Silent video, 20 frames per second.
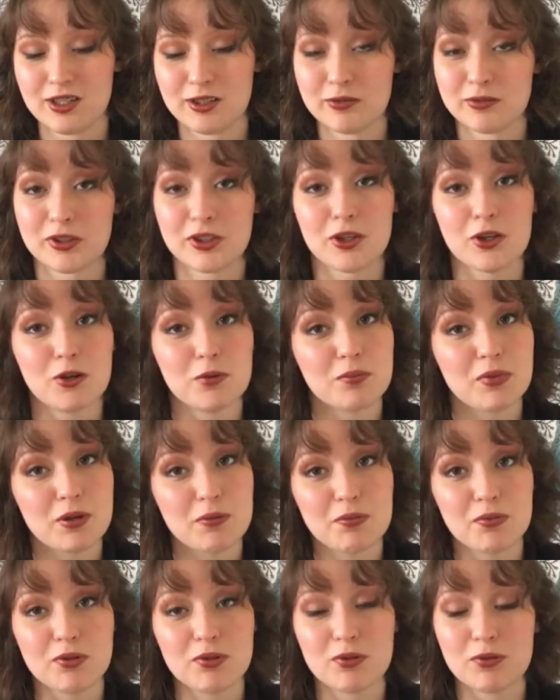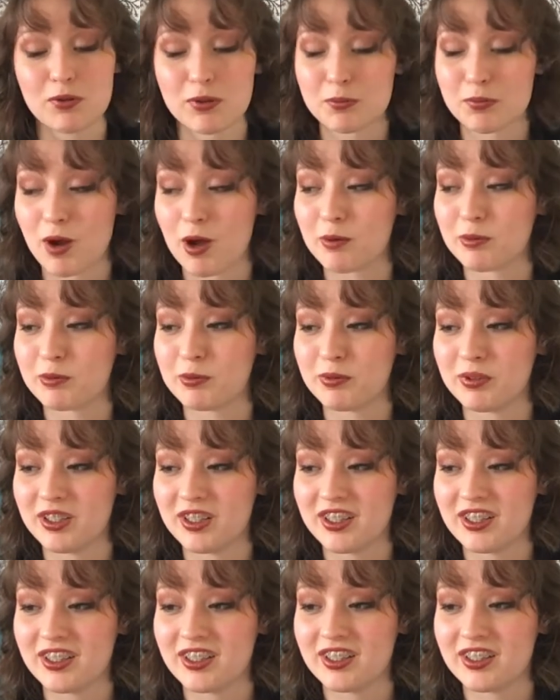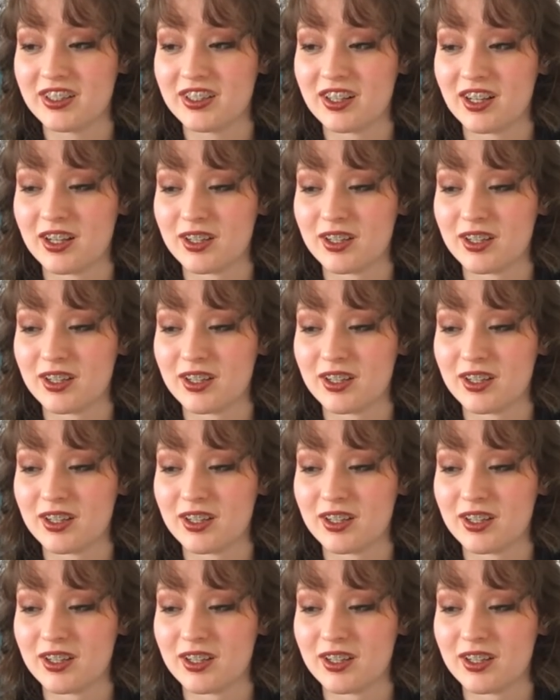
So people were probably